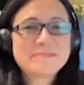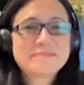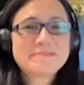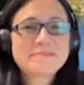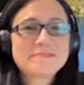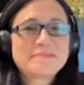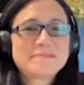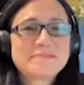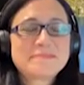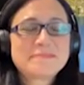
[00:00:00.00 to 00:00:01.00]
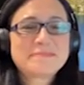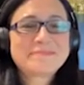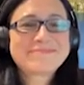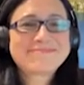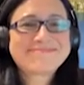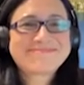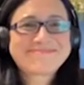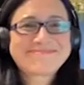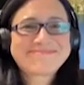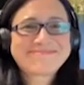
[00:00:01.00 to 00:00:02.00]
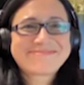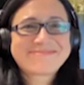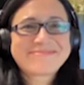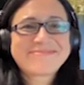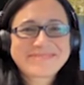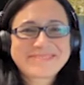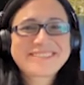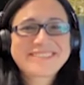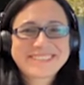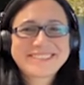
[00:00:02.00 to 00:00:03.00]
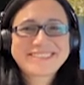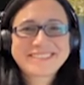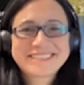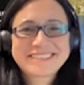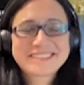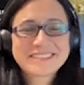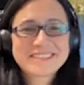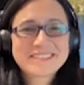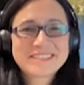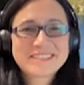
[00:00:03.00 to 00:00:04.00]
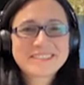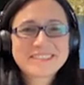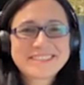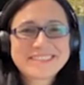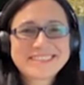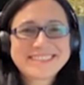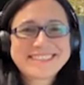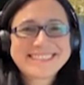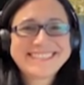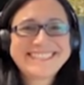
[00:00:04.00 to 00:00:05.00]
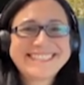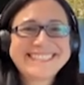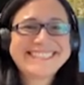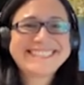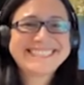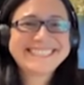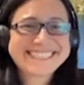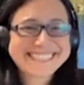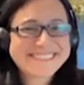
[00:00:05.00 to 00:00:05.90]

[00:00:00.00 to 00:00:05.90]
No words are spoken by the person on screen.